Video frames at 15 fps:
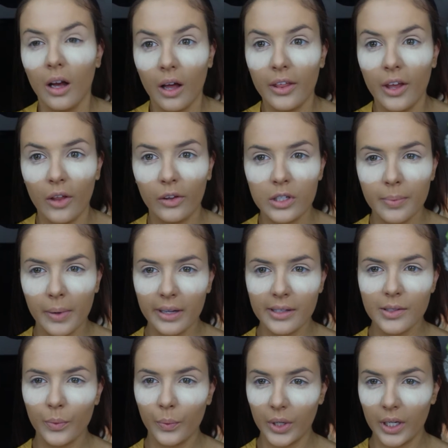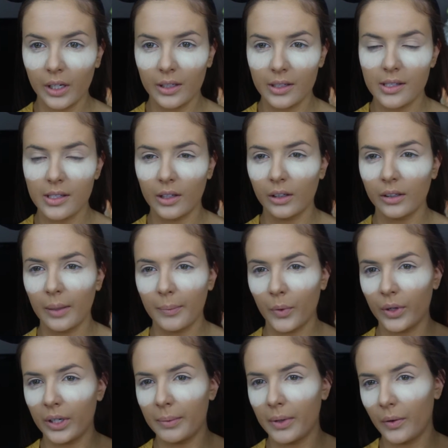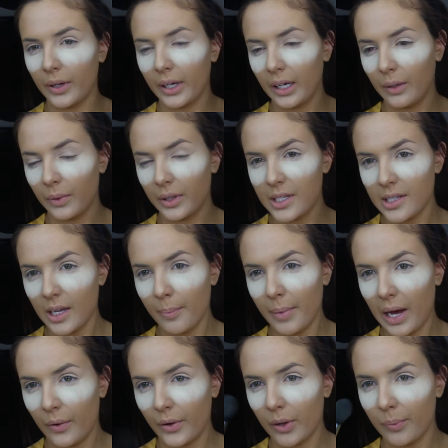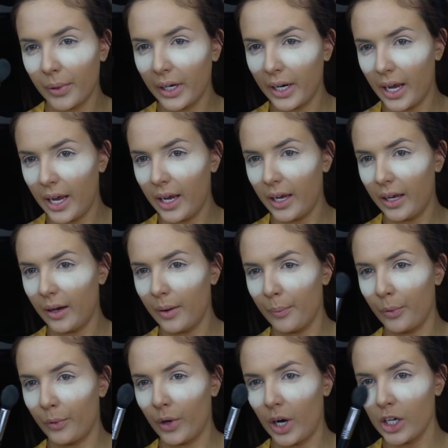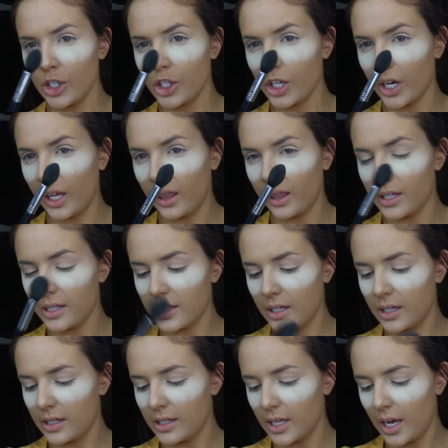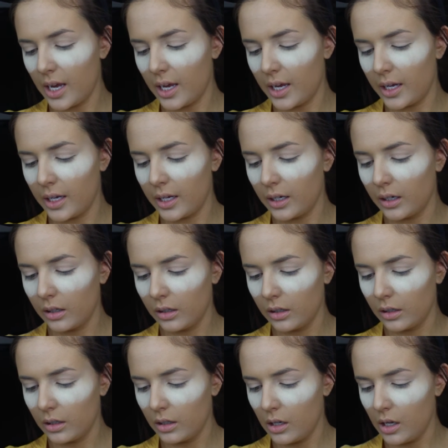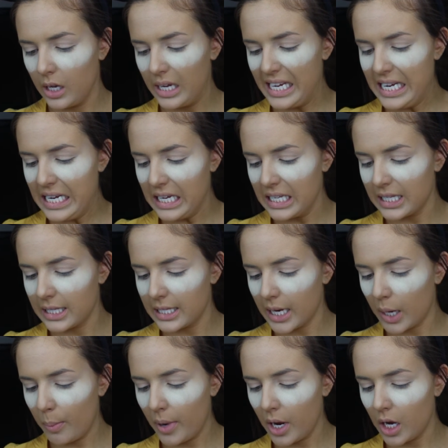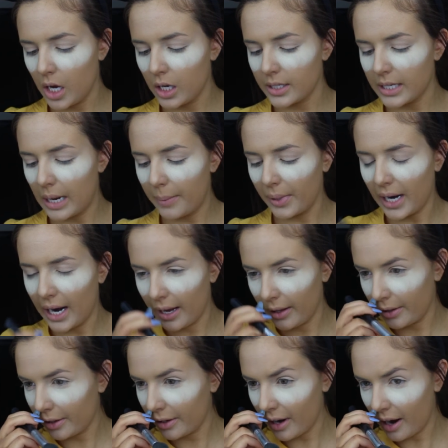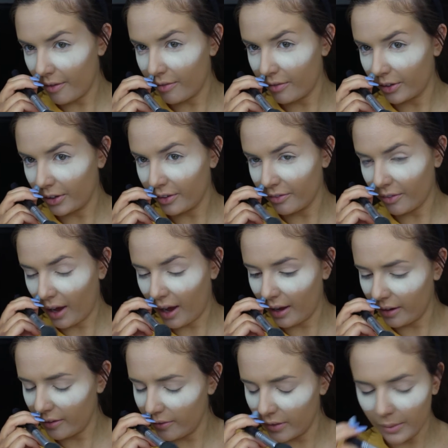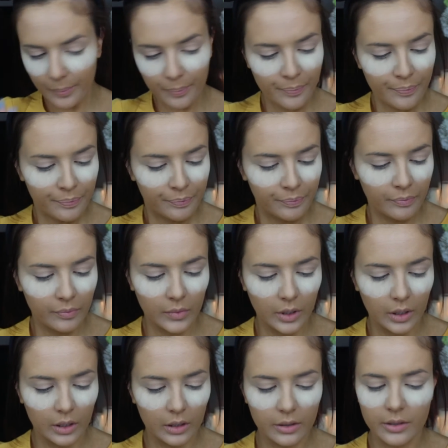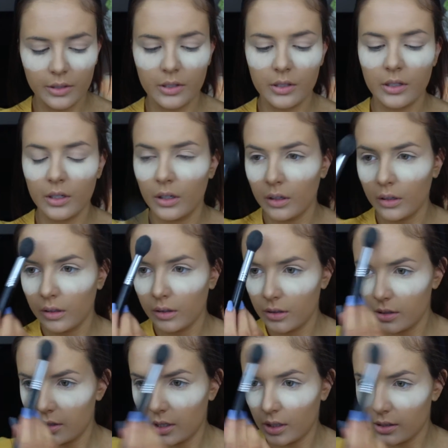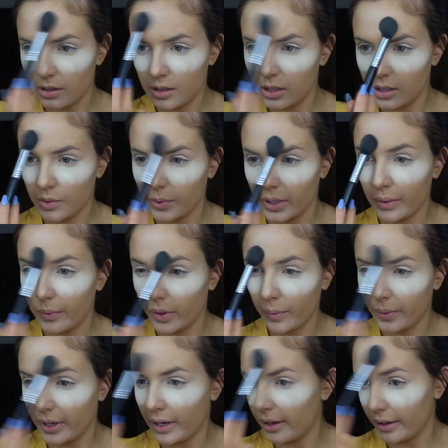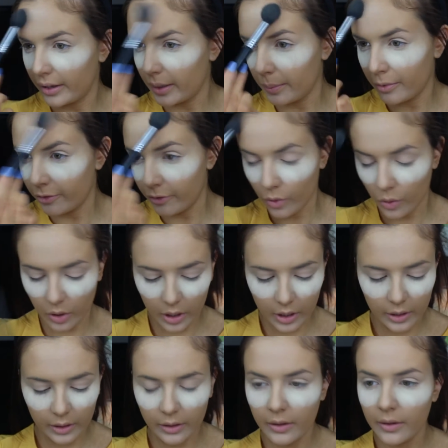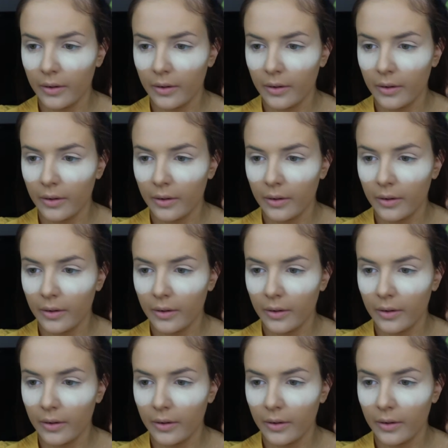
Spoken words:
The other spots we concealed, I'm going to be going in with the same powder but a brush, and this is a Sigma Tapered Highlighter F35, and just dust this right where we highlighted before.